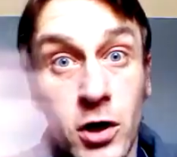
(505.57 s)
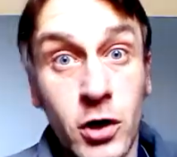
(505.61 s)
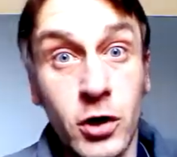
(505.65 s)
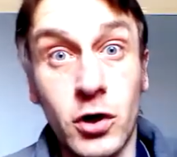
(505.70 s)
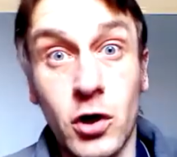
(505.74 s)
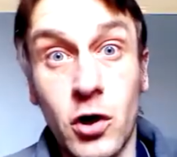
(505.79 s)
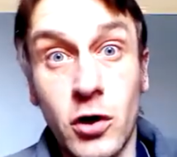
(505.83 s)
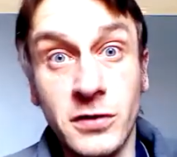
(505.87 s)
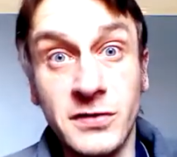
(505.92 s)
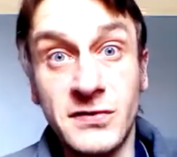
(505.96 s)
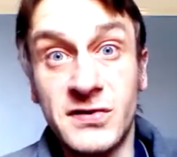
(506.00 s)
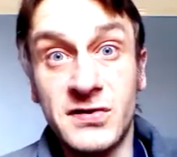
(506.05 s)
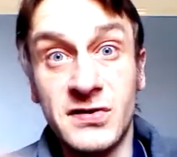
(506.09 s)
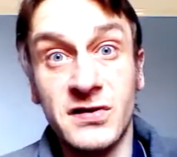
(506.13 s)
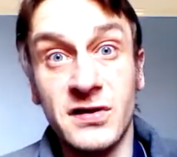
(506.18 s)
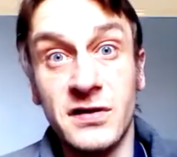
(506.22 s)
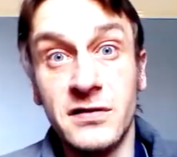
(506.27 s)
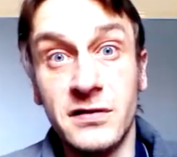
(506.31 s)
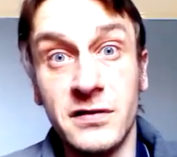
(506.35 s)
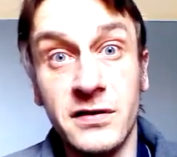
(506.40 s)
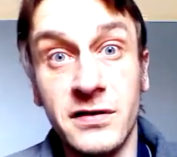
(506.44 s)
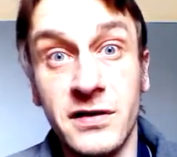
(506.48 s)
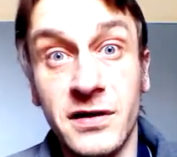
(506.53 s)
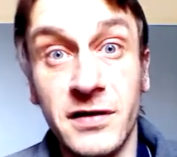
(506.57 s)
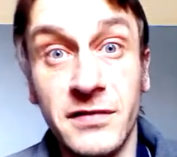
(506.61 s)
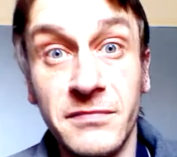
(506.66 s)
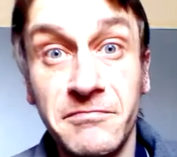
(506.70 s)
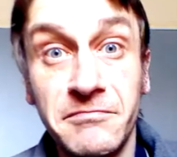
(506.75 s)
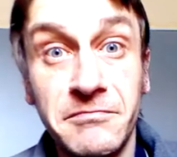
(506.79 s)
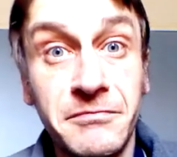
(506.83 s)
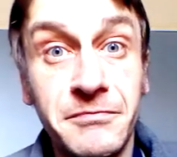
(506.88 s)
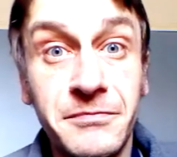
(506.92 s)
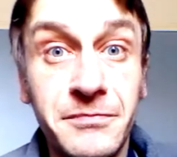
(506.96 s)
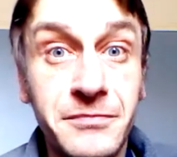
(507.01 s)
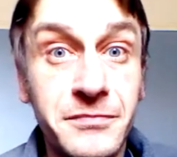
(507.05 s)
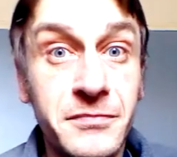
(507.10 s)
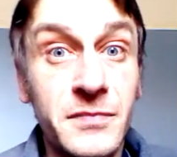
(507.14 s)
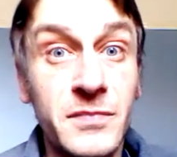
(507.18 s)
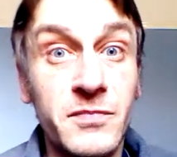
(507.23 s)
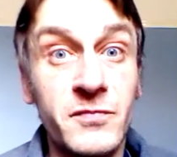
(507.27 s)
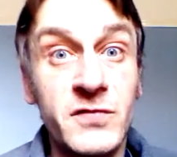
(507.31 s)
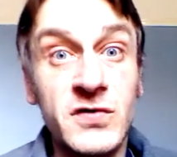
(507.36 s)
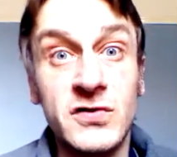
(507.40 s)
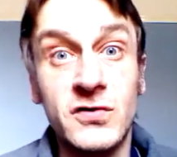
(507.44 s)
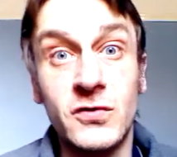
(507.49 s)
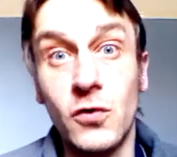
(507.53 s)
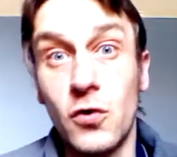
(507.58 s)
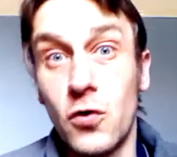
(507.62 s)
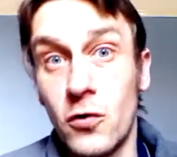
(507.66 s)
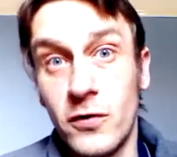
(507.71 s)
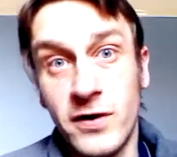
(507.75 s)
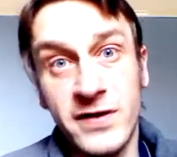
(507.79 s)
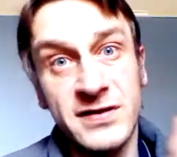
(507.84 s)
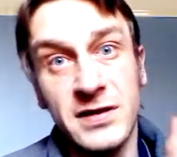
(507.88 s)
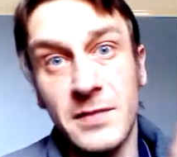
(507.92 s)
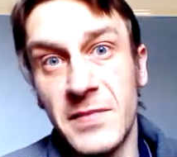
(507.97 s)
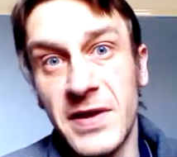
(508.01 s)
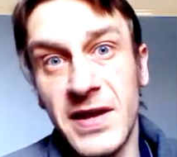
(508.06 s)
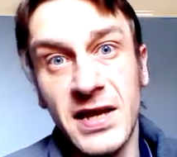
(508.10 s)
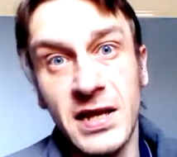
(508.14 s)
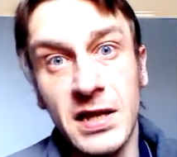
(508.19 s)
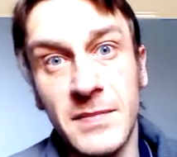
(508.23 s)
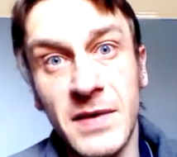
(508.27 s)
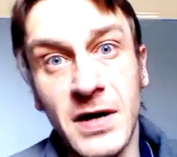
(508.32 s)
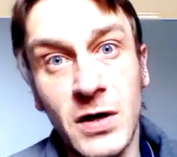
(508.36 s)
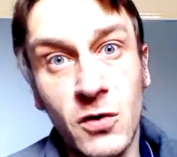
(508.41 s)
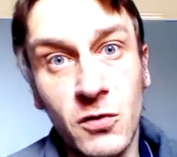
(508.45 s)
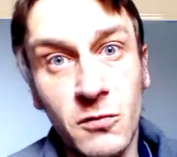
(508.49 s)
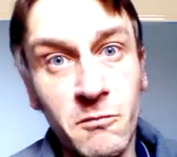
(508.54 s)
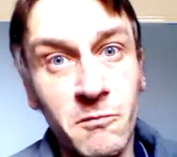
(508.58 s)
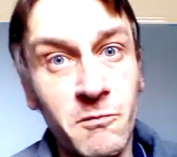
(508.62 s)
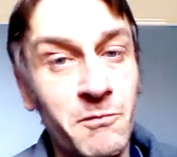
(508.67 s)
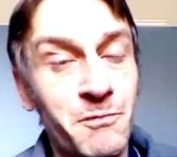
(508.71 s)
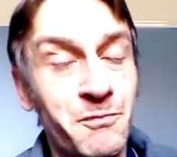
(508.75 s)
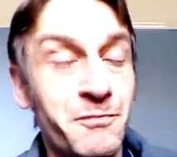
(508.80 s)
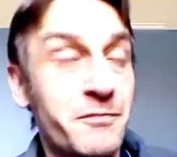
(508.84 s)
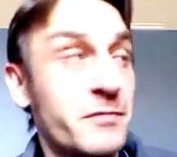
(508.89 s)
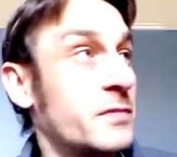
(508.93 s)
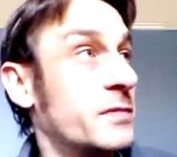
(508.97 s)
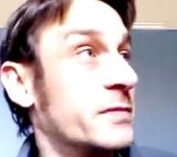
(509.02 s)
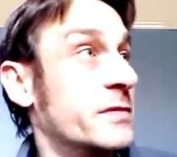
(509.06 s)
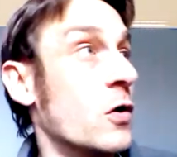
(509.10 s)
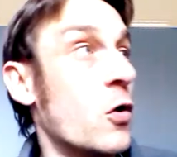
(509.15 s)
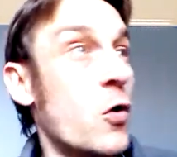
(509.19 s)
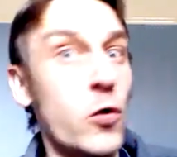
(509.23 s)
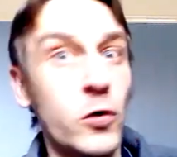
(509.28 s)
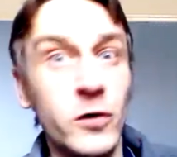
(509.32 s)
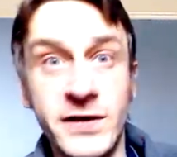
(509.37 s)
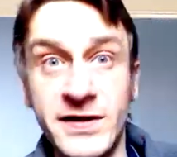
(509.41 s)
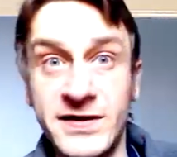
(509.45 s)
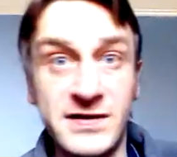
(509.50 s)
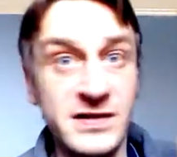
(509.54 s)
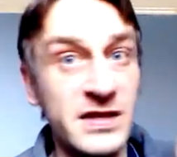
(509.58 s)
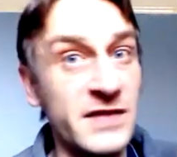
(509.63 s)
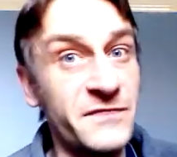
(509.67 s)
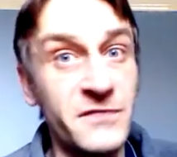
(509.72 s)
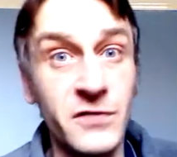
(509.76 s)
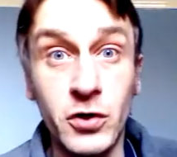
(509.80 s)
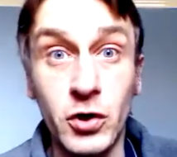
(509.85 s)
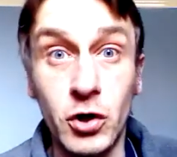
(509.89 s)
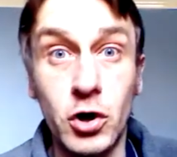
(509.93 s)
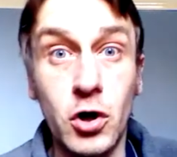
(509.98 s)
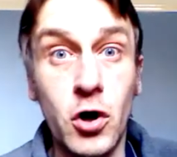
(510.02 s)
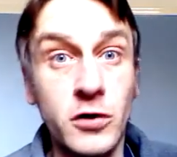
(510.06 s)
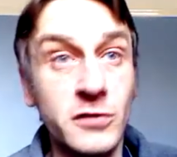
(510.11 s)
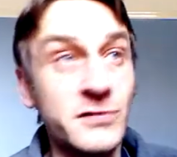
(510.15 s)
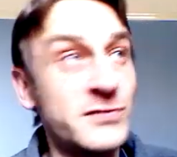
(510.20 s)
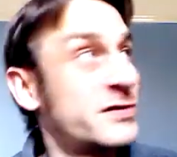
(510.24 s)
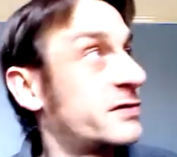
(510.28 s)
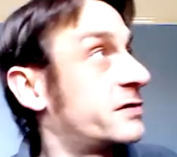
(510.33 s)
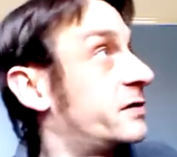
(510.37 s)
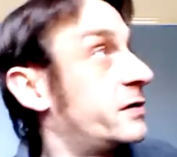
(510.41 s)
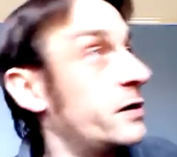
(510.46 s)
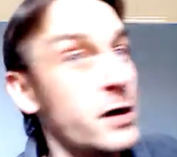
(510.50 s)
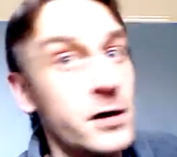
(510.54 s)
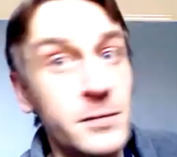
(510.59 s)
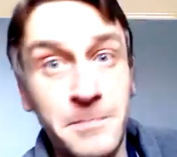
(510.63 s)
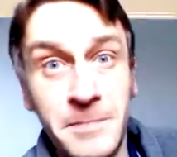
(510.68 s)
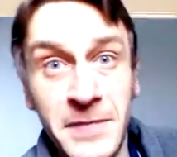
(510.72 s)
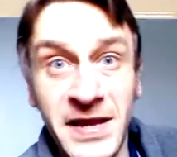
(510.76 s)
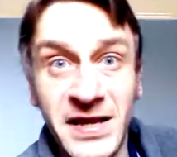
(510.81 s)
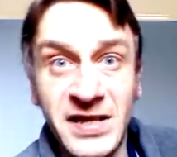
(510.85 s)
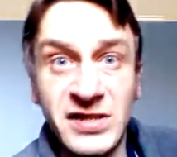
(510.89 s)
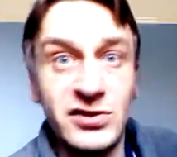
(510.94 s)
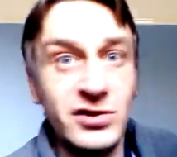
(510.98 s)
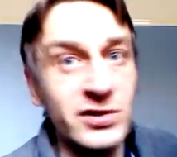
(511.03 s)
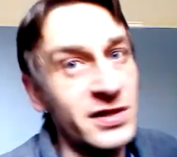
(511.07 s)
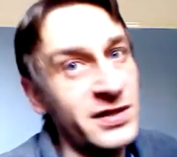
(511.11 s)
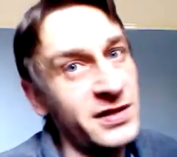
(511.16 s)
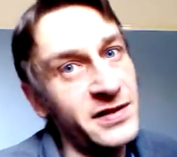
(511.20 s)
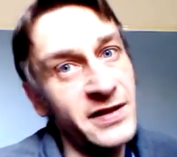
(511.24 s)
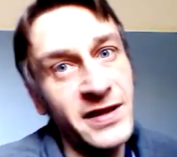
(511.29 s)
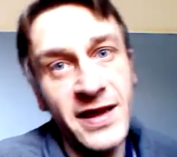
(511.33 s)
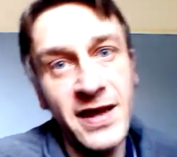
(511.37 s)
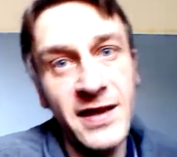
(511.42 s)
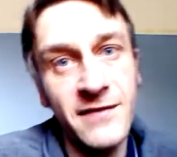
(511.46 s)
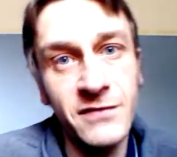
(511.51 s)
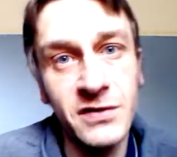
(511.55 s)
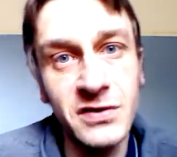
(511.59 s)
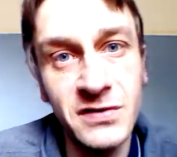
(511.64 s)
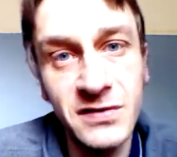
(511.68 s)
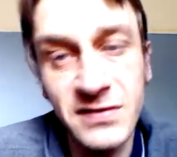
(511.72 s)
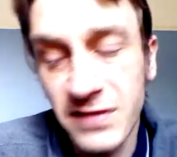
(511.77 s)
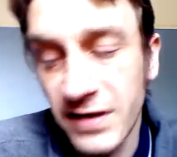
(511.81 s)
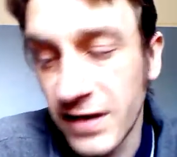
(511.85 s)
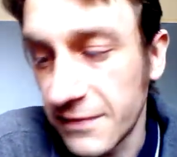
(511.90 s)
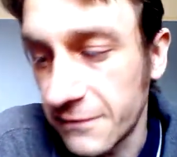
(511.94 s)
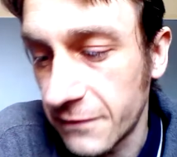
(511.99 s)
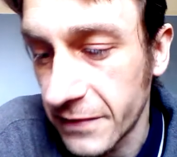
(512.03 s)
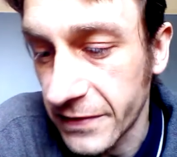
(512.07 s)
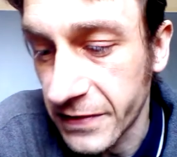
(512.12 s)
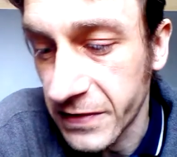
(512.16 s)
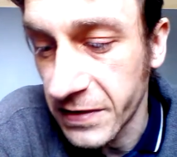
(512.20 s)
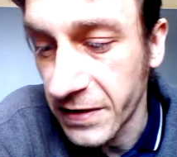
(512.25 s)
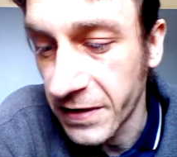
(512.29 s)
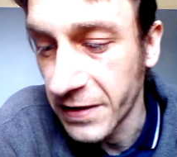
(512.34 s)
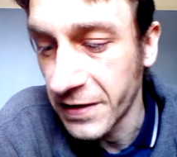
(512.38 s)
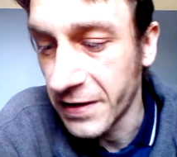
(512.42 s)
gods, and stories are made about all these different gods that are pictured in the heavens and everything.